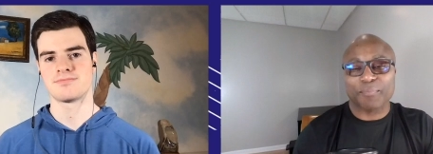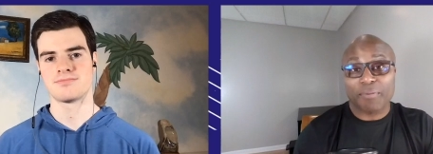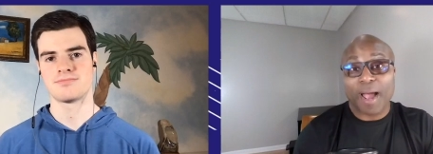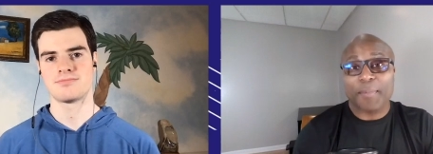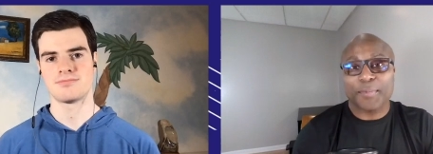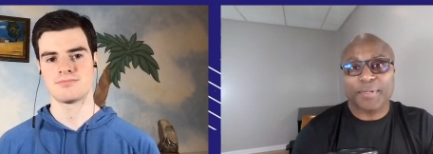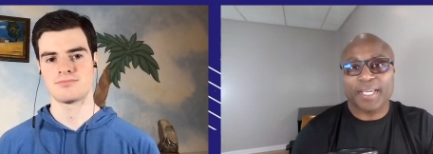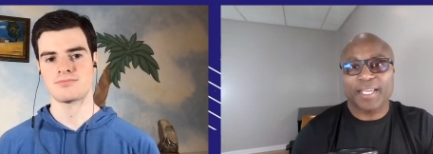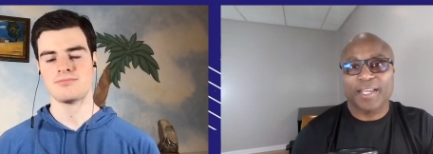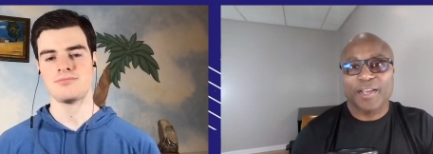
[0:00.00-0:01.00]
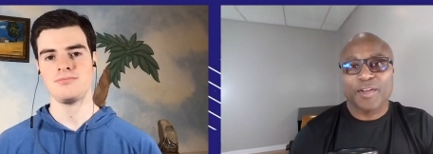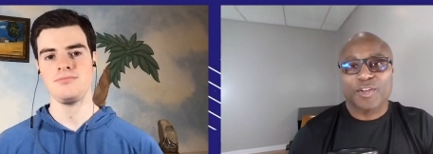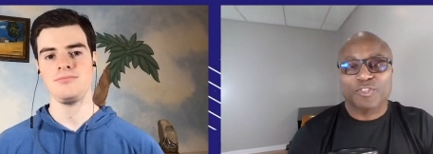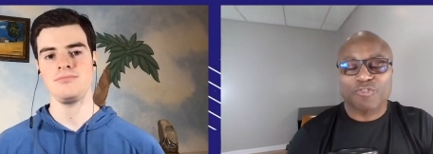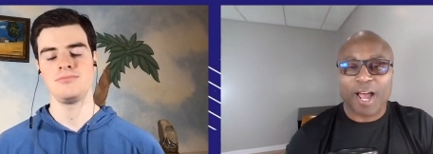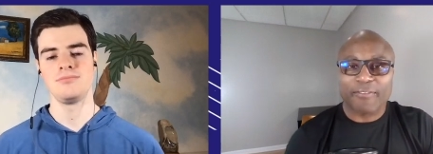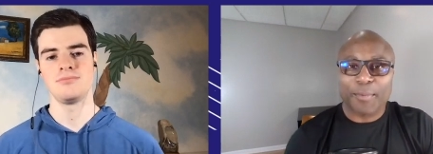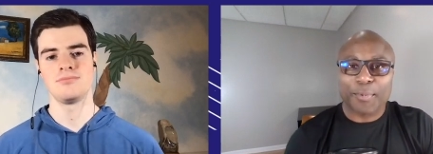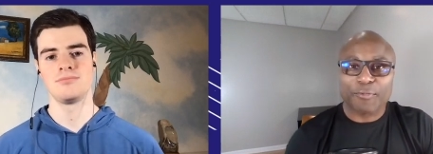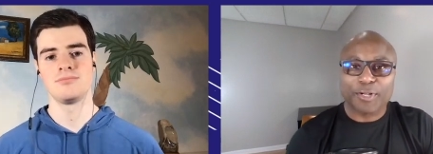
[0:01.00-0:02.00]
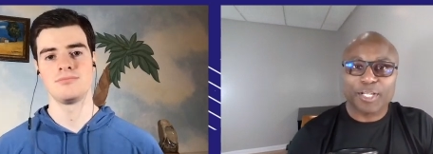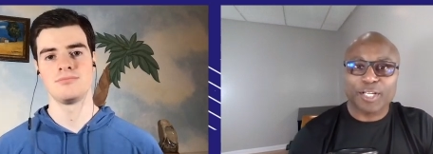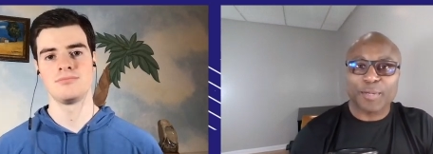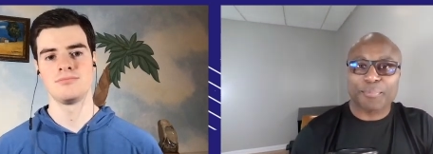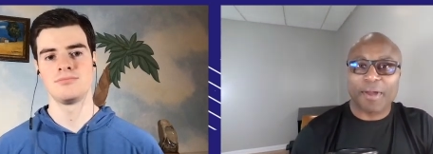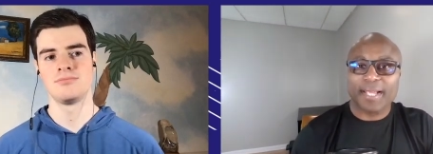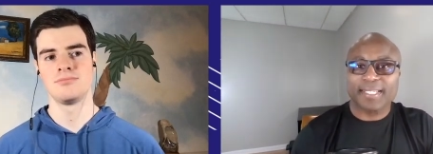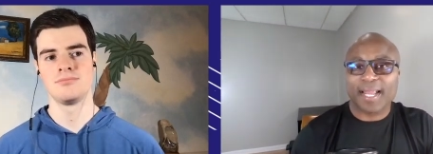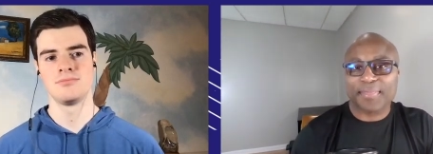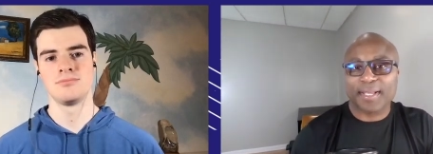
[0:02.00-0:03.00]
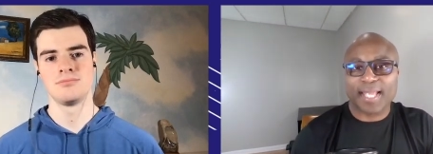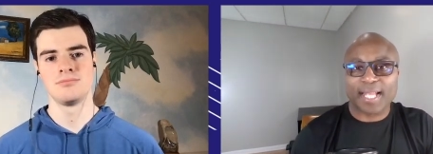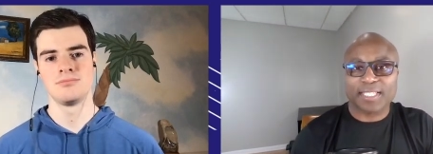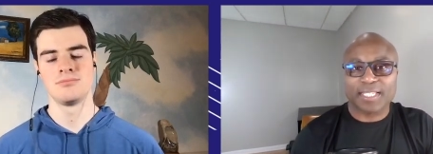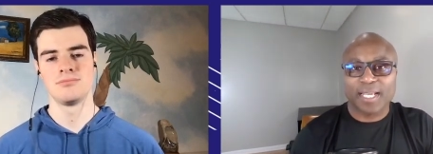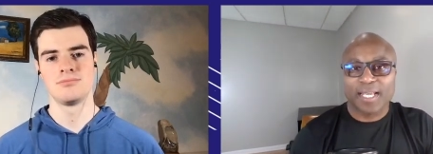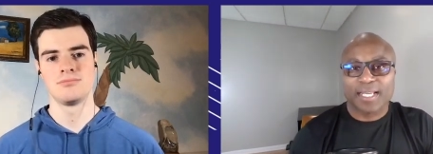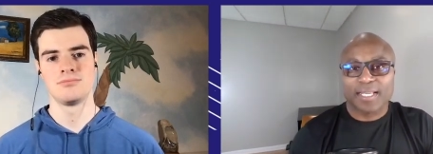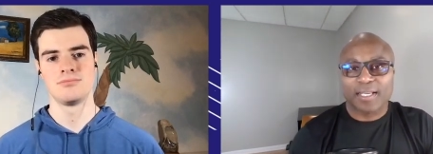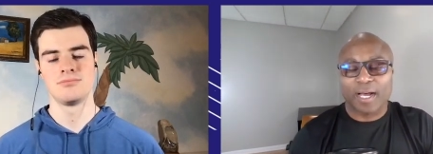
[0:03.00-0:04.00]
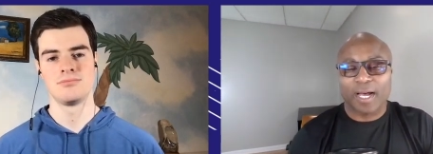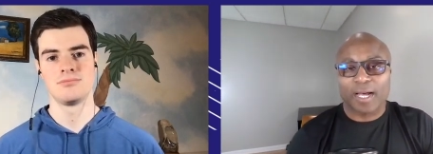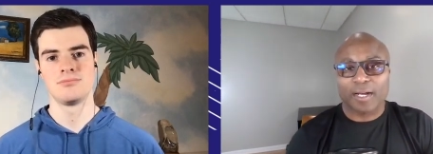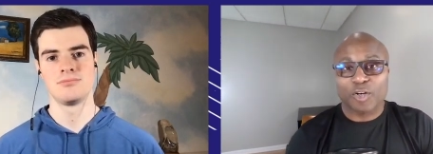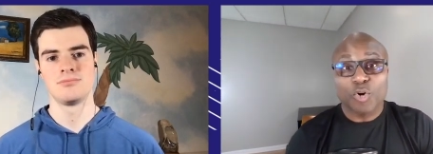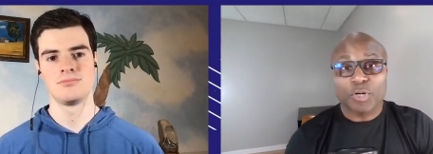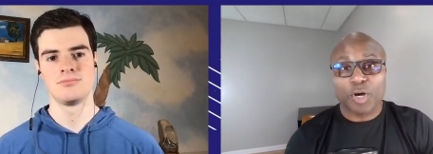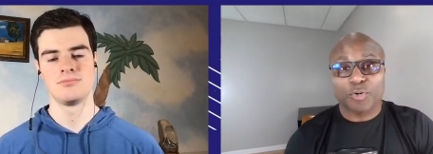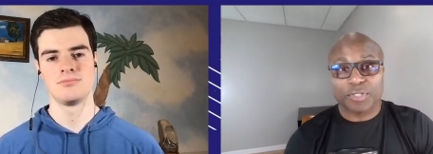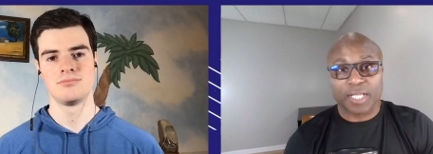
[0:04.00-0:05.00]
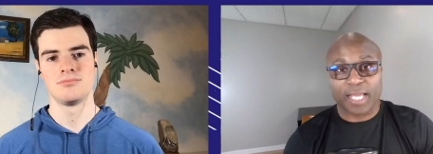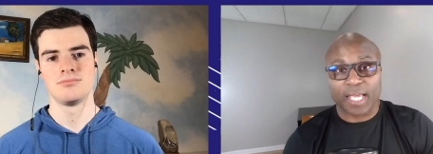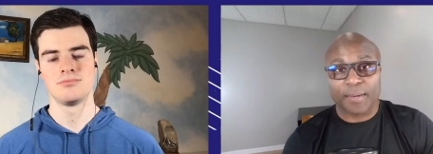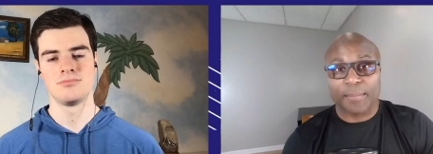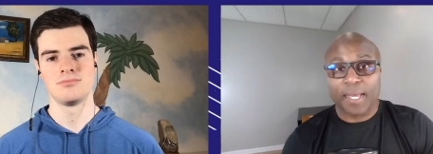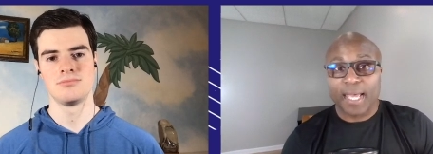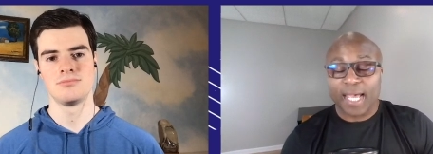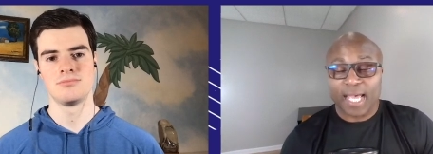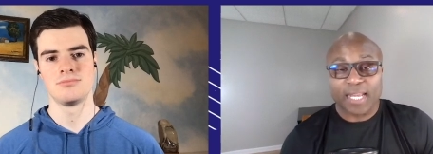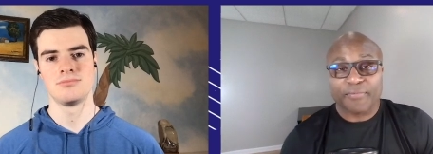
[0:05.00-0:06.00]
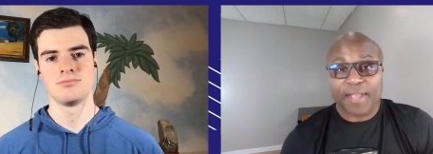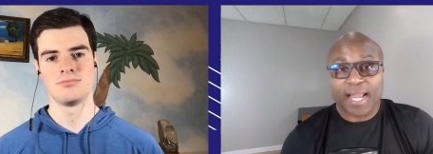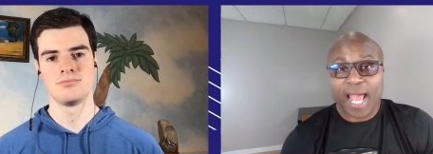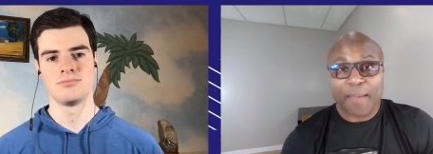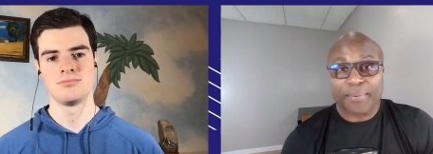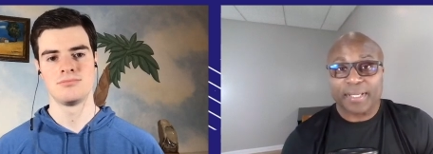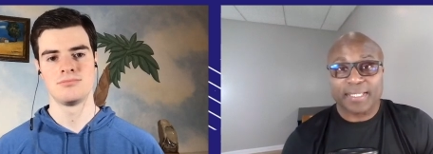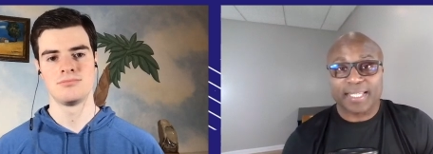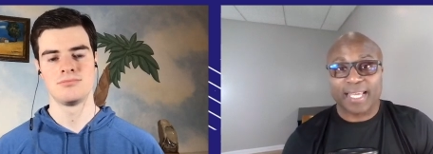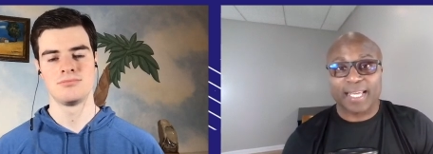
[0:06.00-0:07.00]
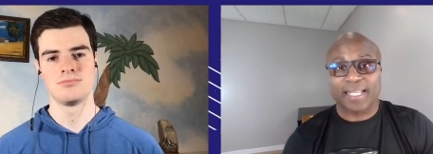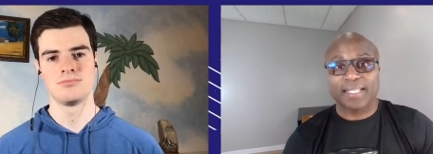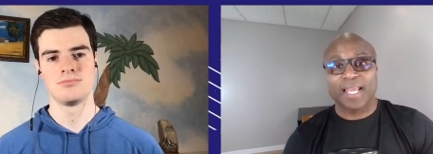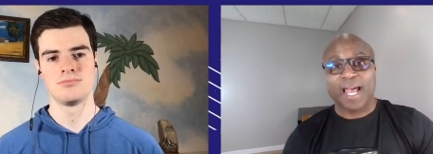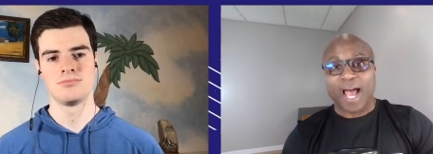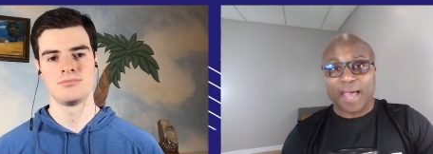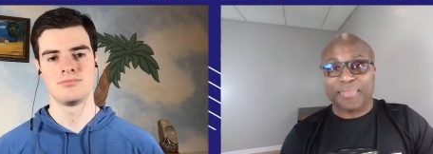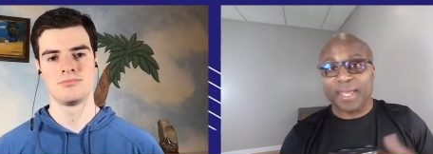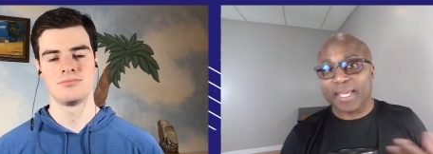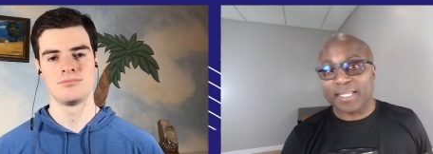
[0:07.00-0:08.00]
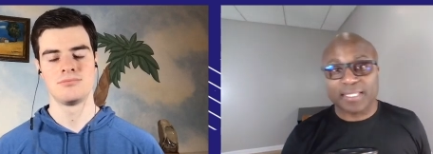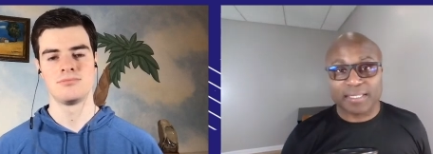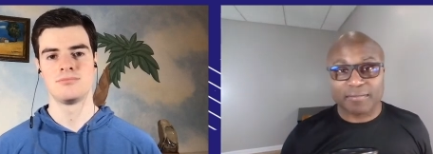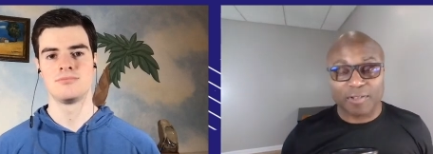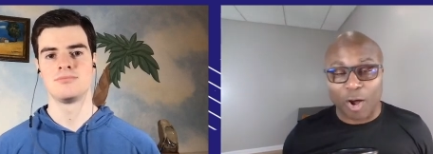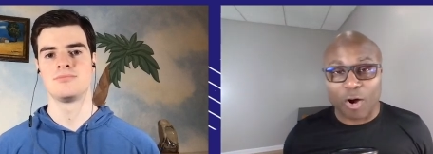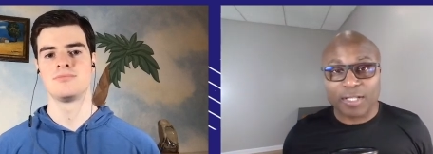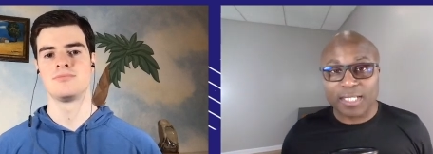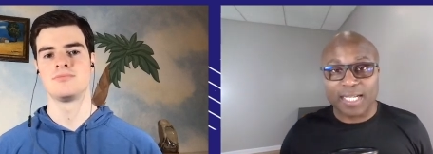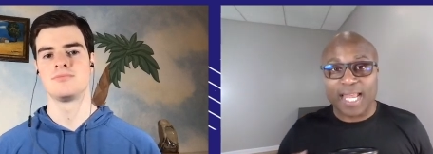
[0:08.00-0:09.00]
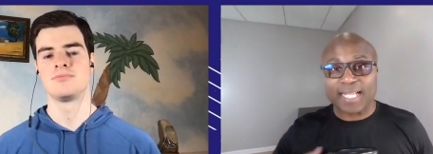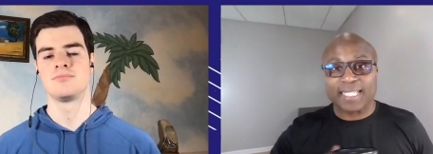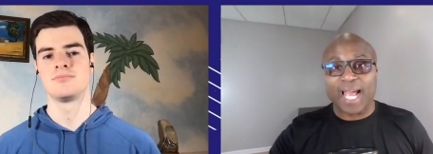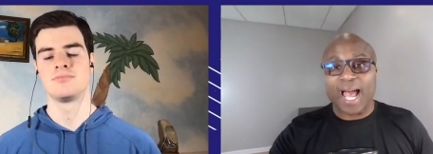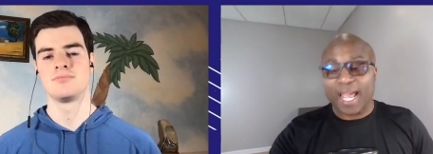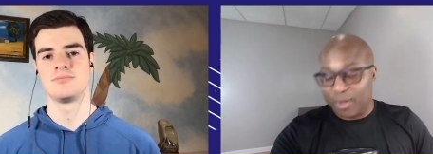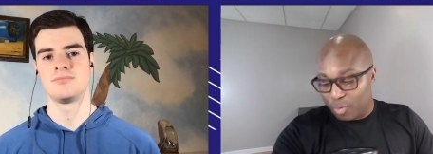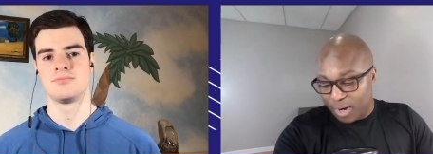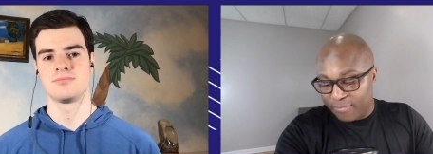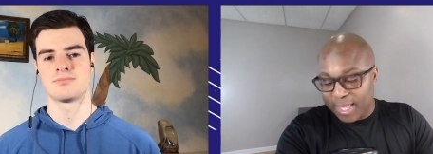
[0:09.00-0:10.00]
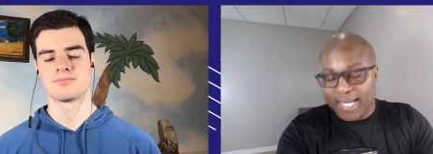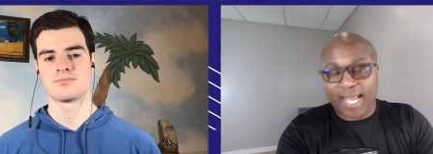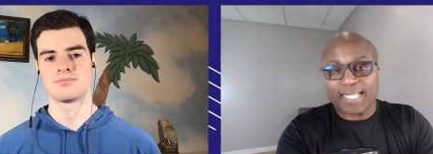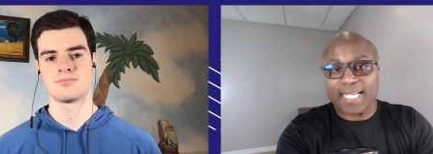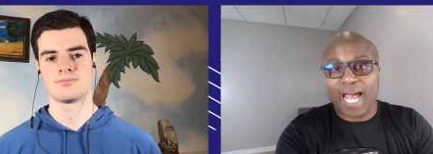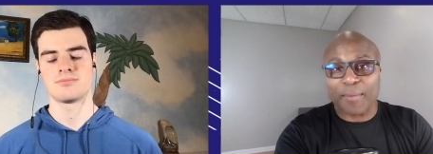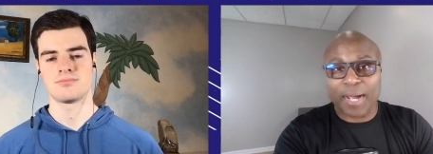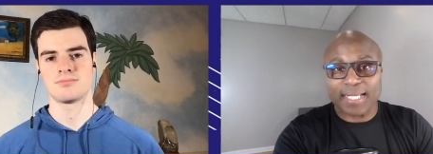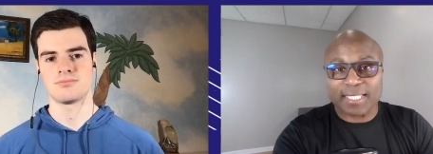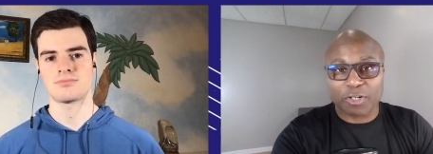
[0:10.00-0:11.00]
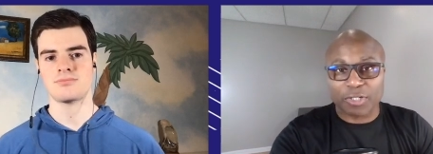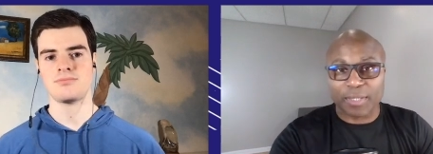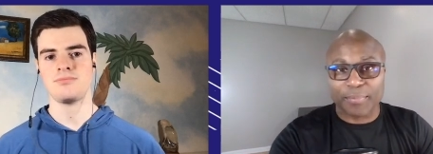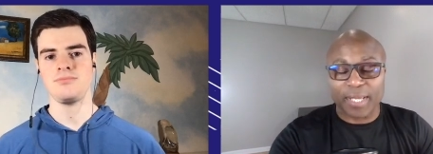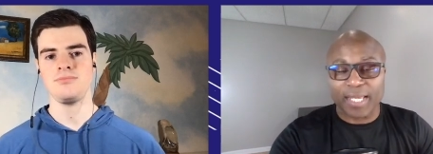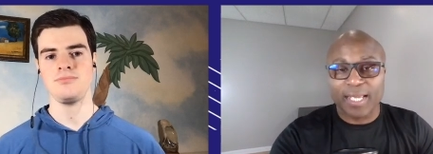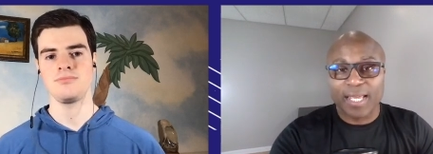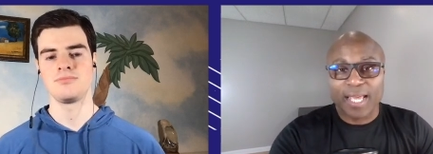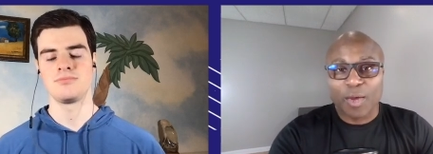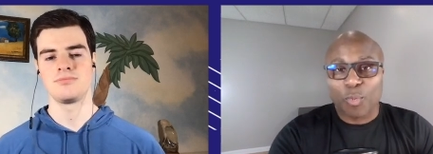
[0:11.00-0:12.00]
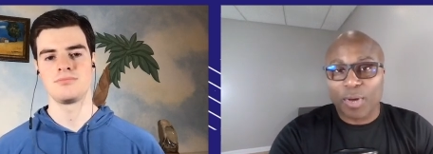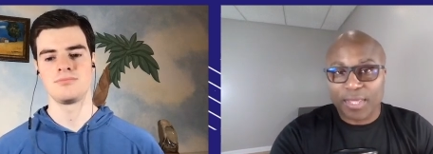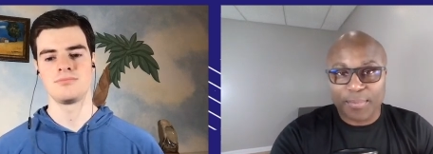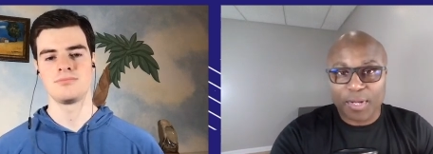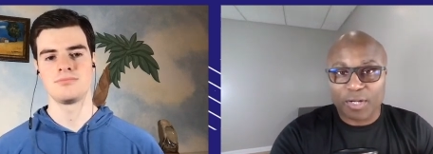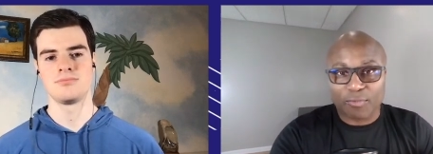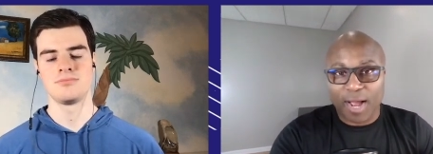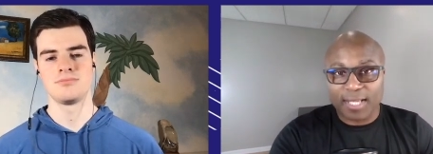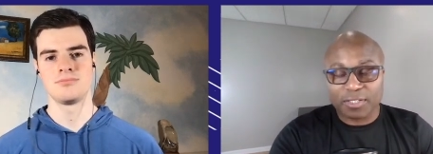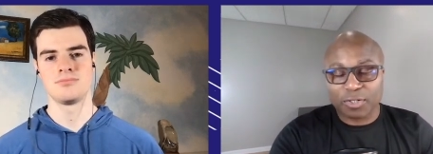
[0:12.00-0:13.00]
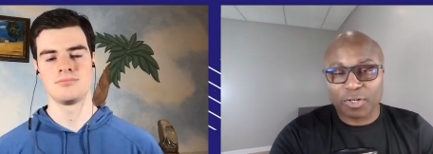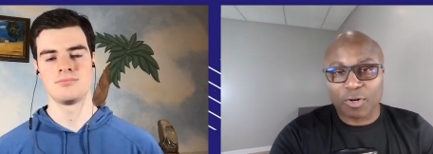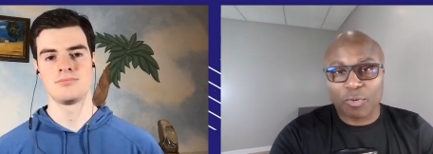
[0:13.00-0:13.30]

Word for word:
Speaker 1: probably drive up a really good price. And I think that's uh, kudos to him. And if that happens, then I think it's on to the next guy, or whoever that next guy might certainly be, whether he be on a roster or